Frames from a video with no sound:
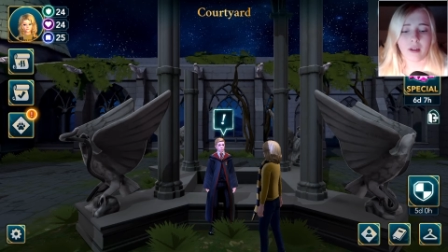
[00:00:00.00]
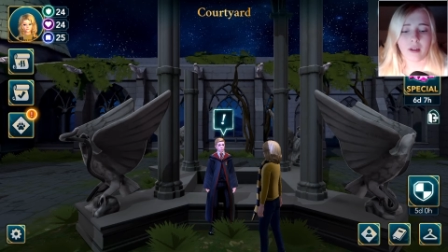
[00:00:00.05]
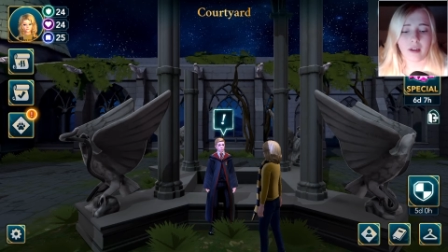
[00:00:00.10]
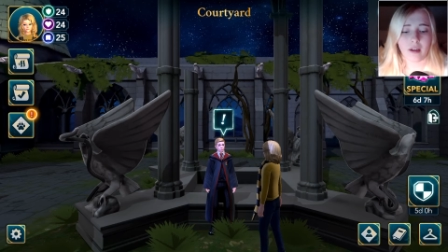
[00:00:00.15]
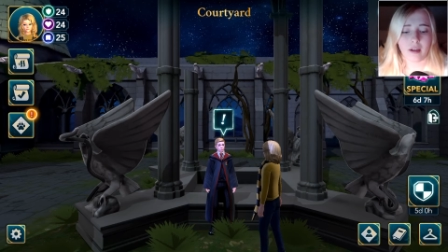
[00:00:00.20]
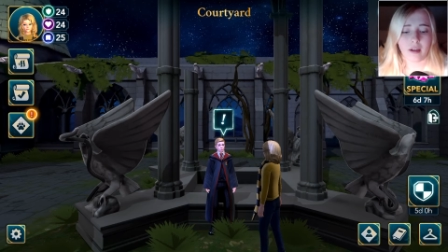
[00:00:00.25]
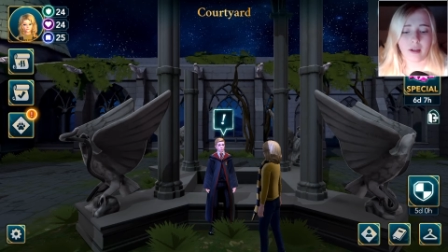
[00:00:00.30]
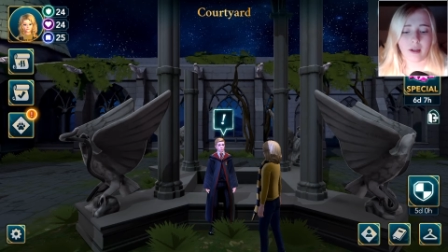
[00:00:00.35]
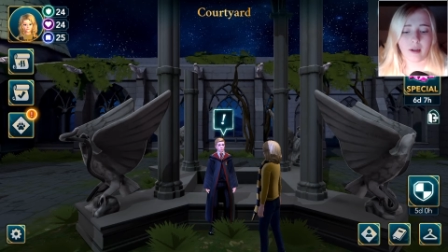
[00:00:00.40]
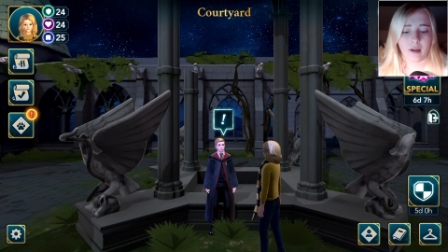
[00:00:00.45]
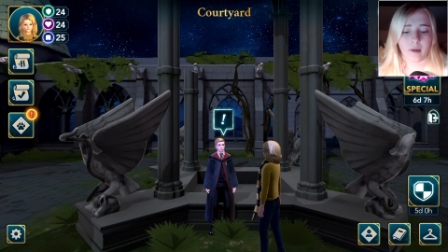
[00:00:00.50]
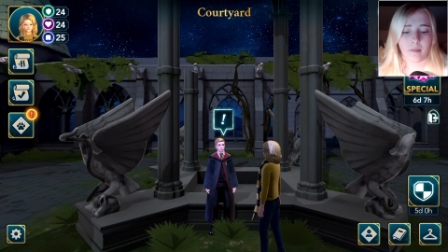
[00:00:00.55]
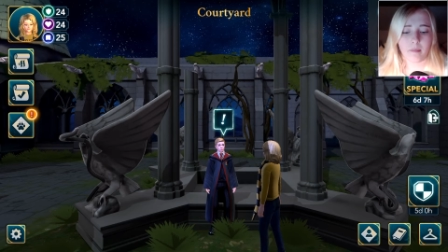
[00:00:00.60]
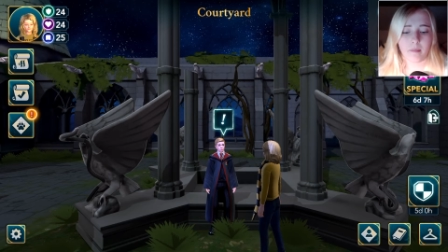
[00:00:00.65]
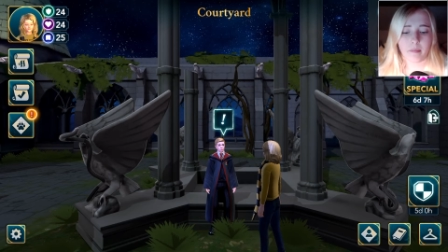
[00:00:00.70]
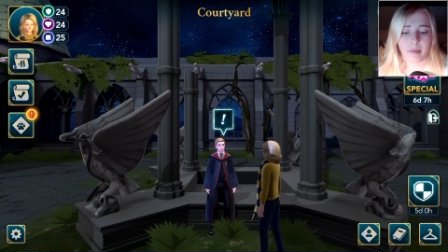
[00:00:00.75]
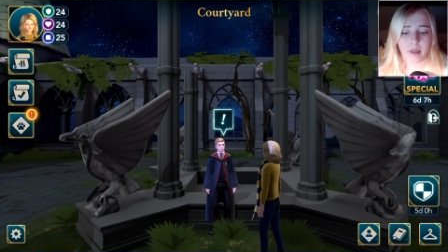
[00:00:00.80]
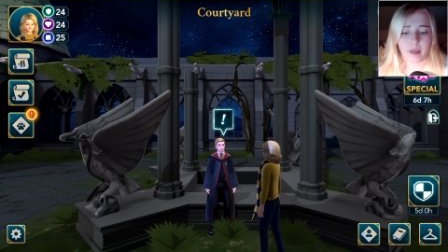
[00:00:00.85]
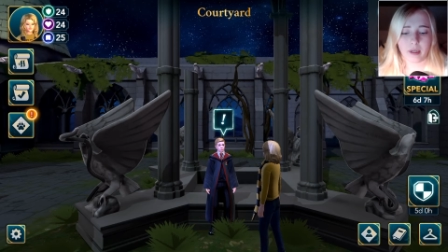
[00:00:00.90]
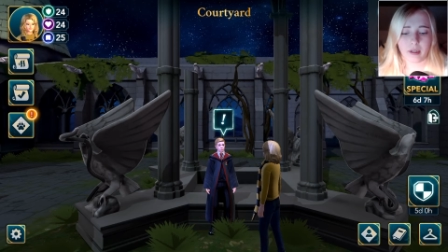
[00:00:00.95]
Uh,
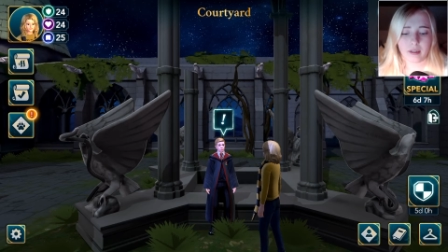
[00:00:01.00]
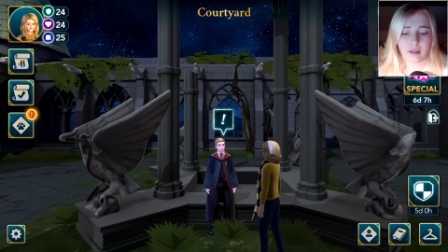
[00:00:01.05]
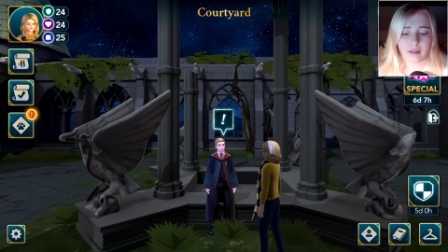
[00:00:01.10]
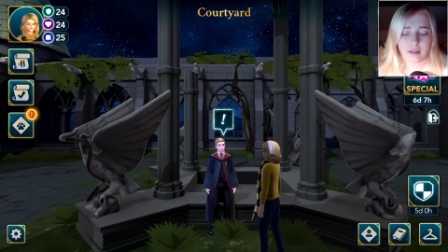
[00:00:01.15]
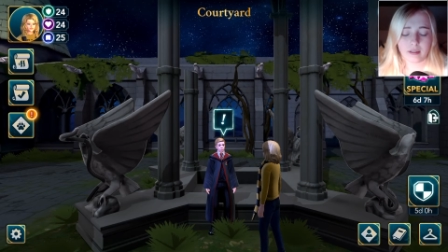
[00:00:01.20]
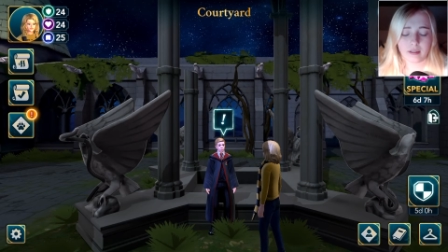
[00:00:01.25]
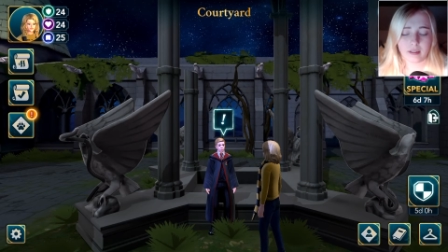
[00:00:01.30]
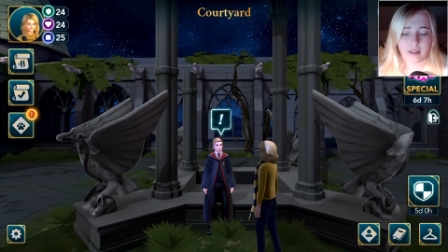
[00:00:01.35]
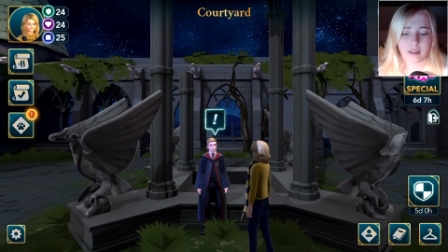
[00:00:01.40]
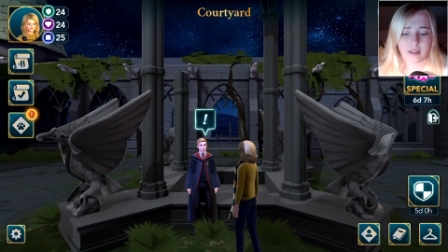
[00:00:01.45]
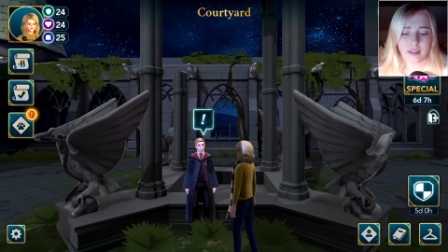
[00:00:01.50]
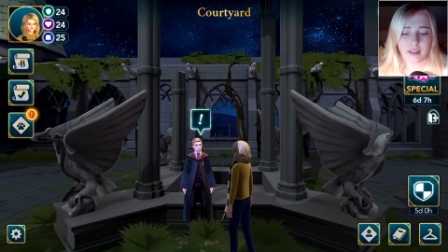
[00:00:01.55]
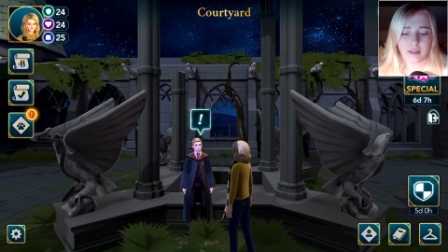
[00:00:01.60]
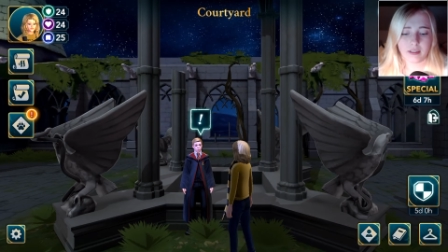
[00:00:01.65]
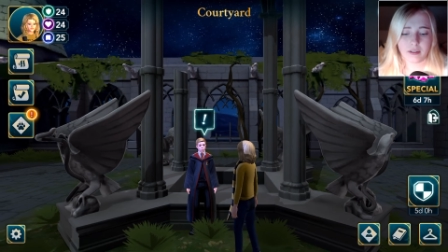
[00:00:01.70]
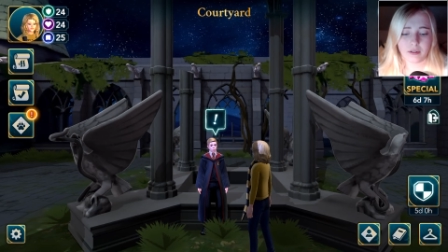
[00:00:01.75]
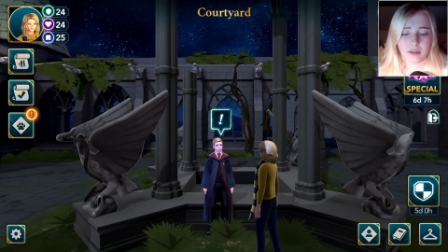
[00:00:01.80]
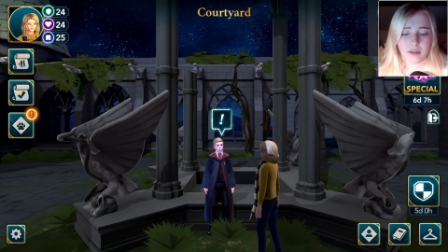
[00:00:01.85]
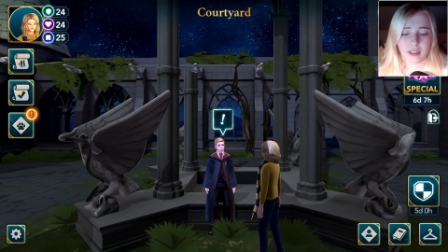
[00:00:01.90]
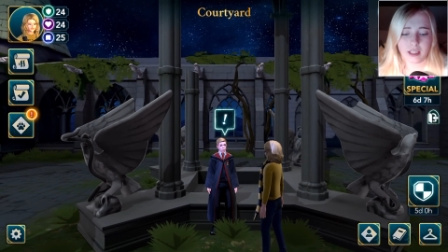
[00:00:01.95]
but
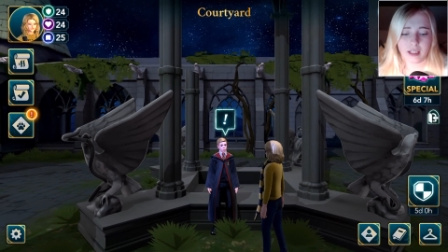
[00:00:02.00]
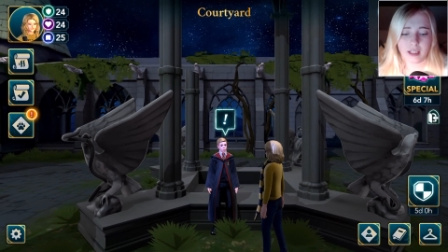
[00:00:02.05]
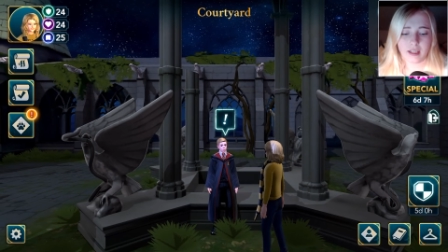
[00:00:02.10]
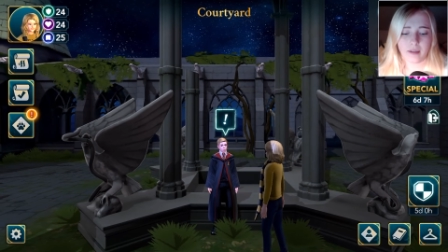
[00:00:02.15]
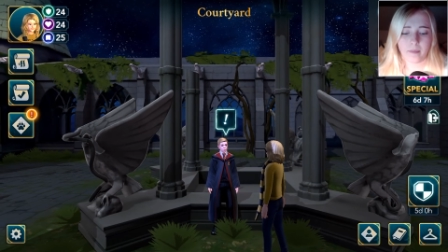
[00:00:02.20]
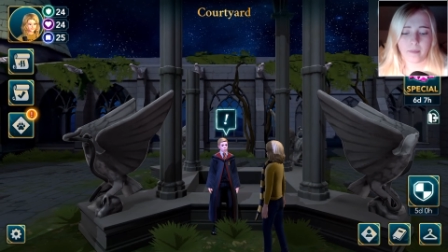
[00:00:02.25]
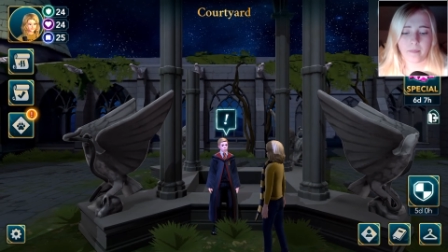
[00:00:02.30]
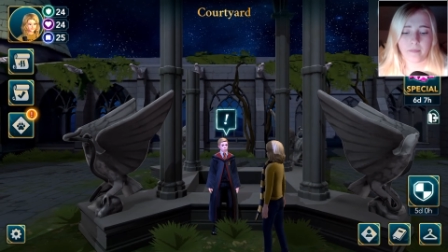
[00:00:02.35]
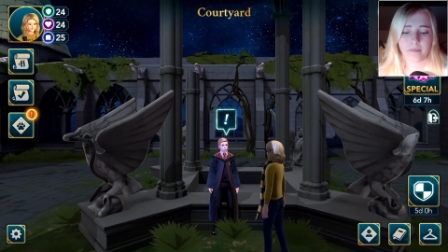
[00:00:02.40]
since you see